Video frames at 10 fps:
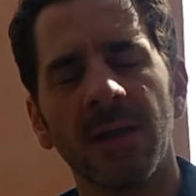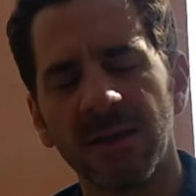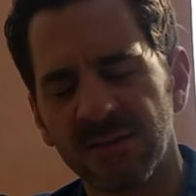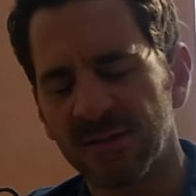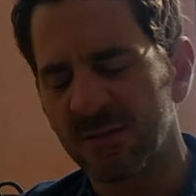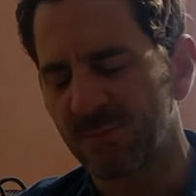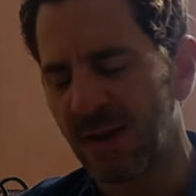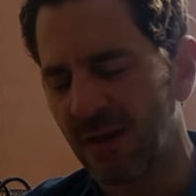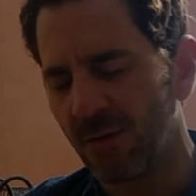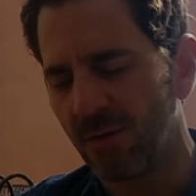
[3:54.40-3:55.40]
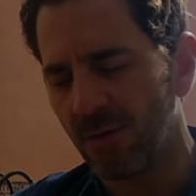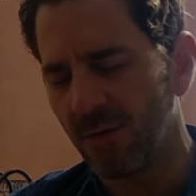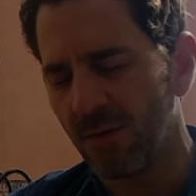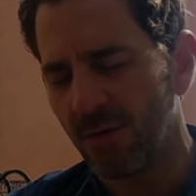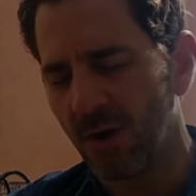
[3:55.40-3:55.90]
It exists, but
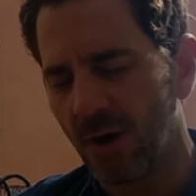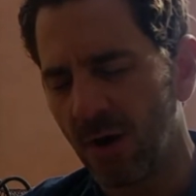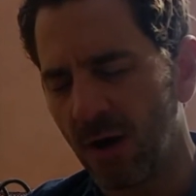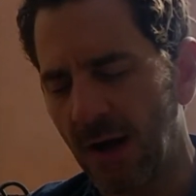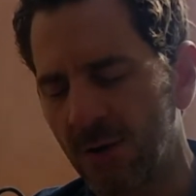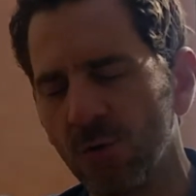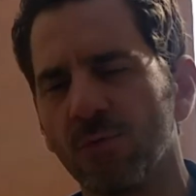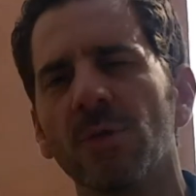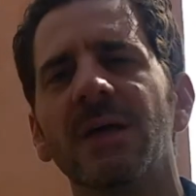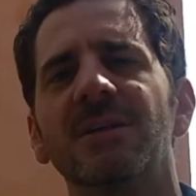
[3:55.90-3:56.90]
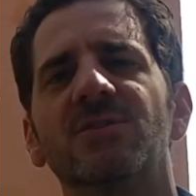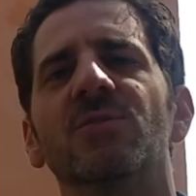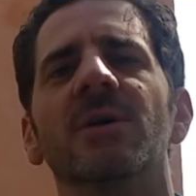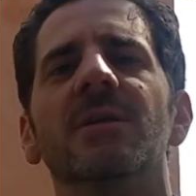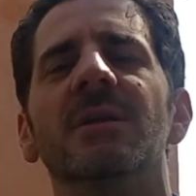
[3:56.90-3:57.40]
I couldn't relate
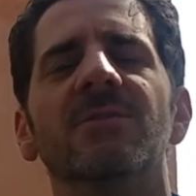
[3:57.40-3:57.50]
to it